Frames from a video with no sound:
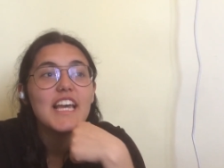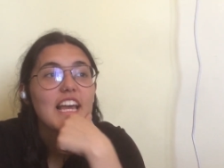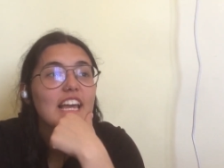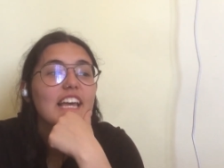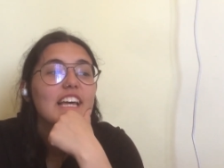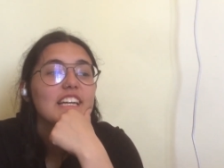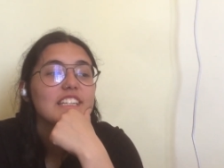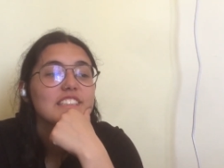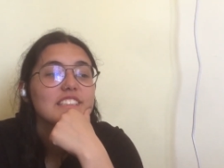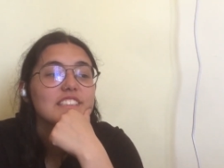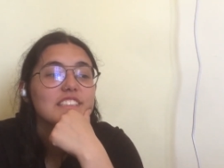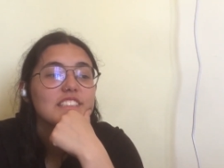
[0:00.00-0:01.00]

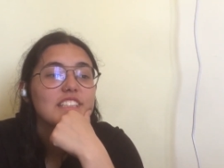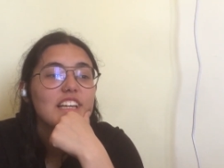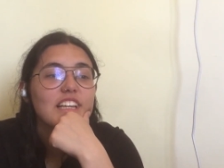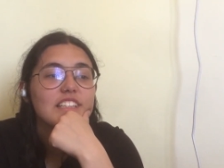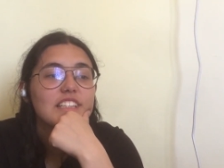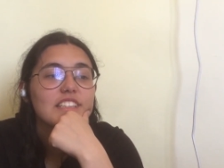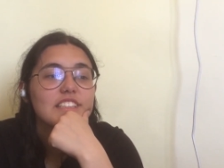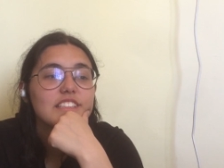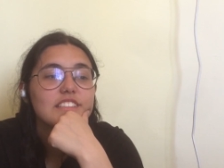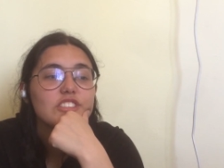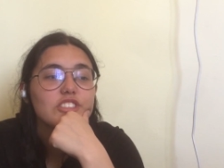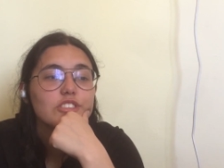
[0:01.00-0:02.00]
And yeah, the
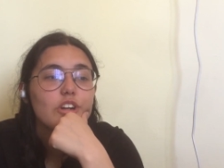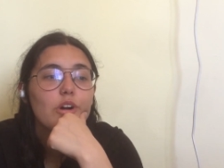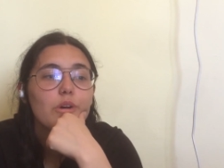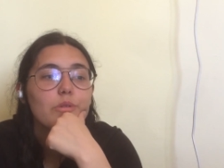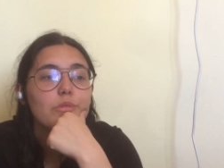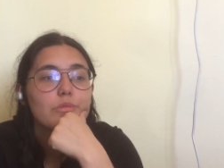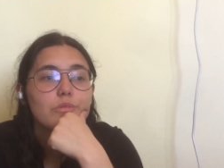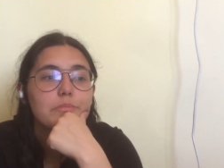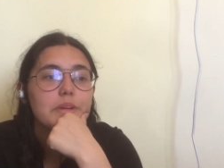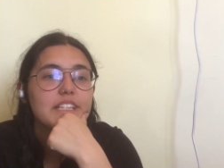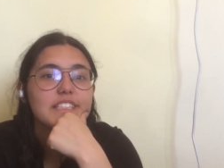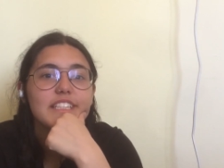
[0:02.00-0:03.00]
show
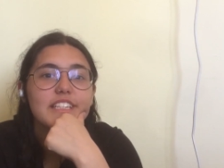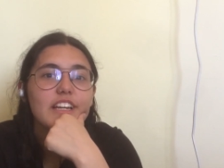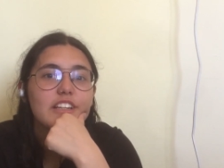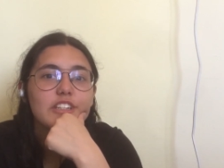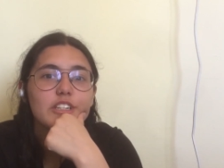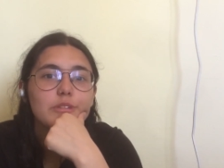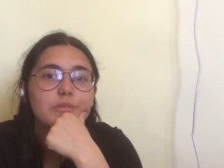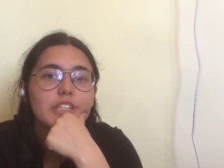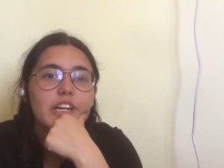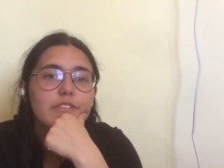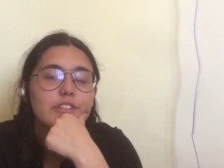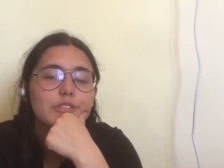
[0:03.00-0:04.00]
Bailey and her were
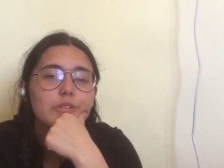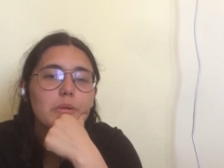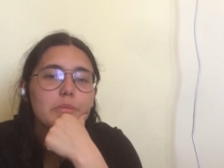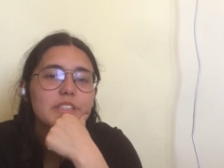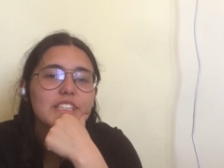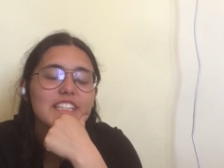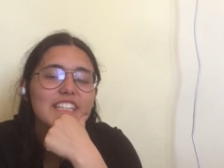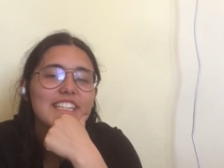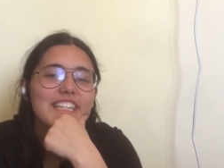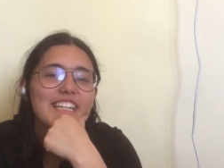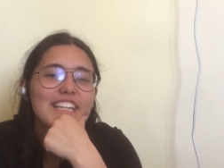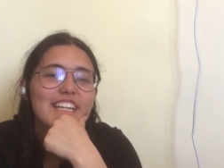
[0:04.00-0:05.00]
able to open the
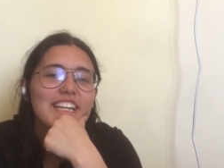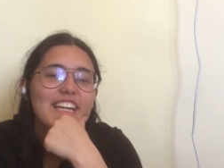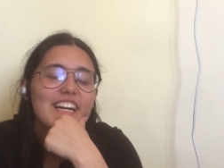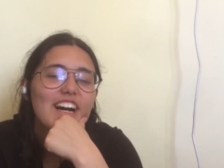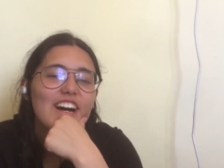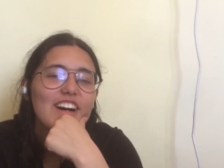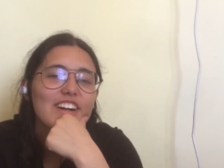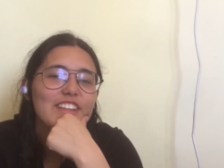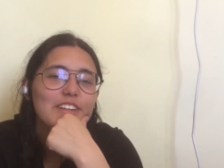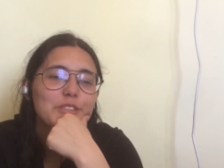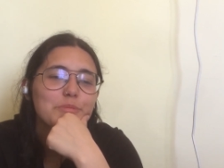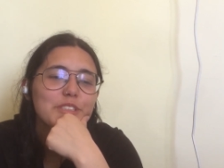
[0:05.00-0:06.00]
clinic. Uh,
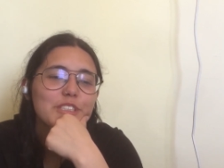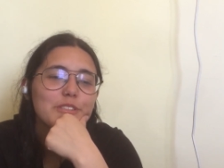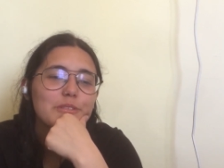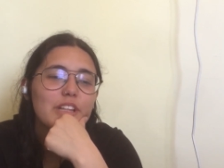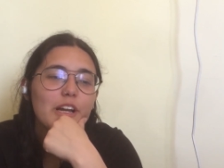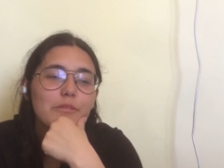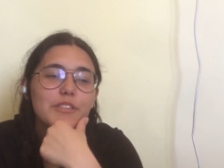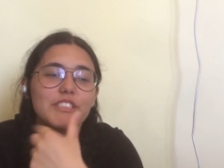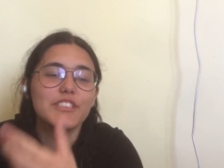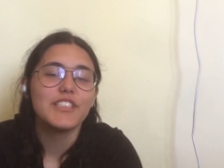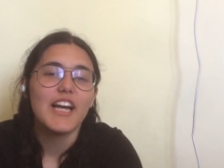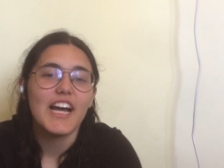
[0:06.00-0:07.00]
that was pretty cool. I
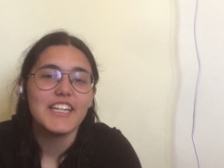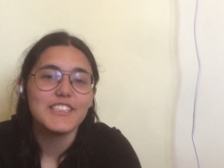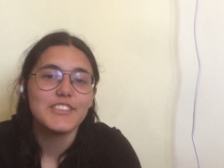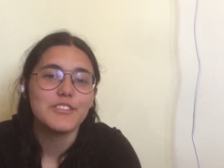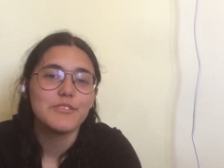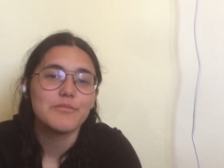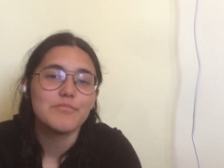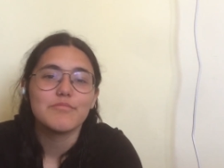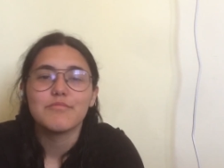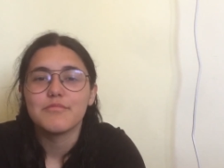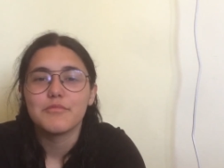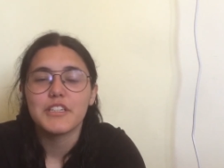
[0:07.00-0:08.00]
wished Addison
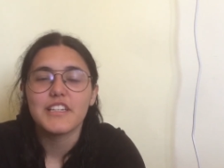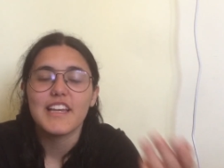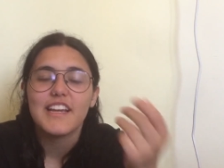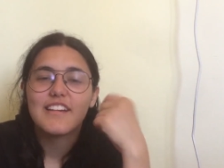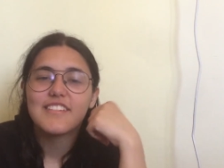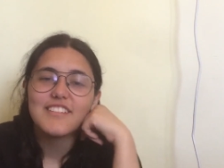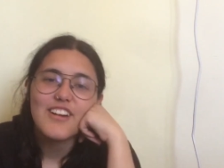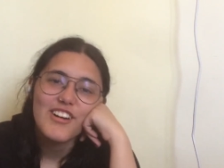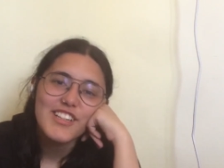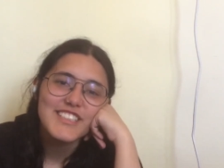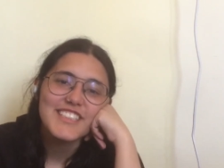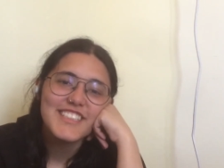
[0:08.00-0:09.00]
were there,
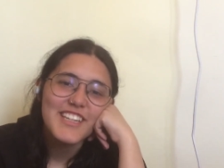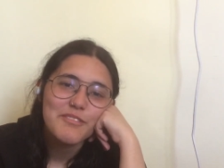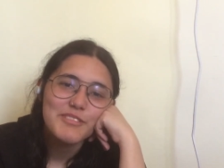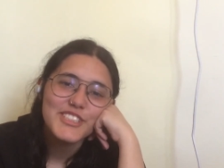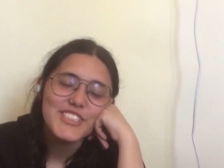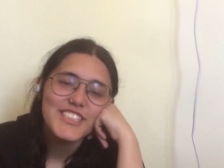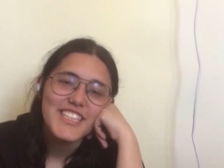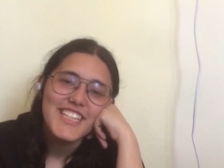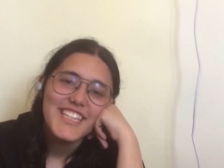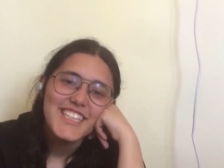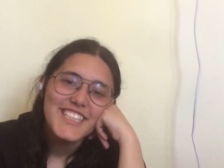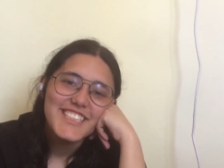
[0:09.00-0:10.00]
honestly. I wish
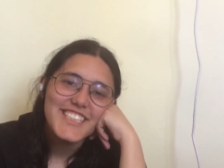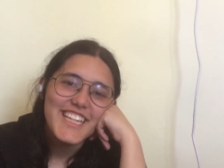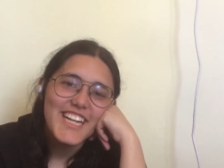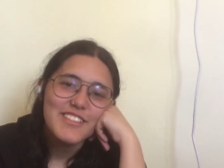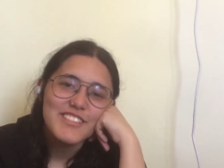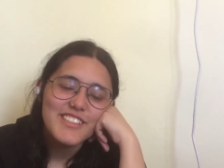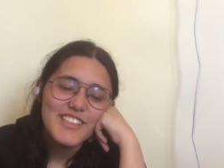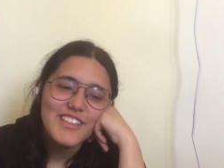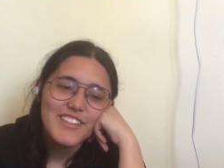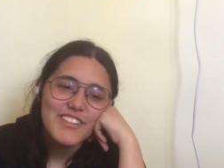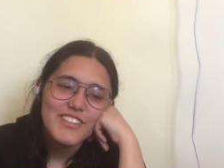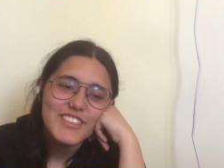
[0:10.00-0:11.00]
she had
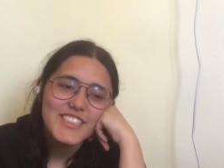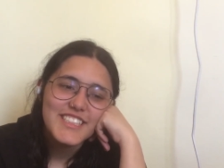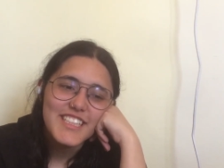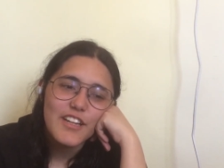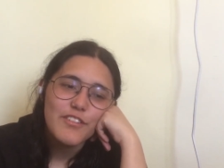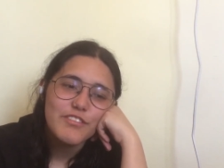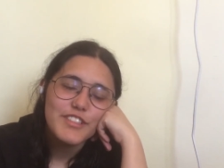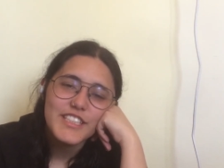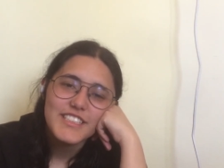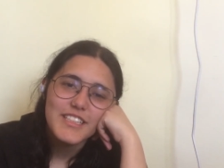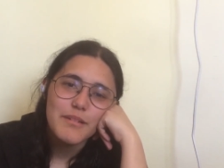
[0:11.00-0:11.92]
uh, stayed for this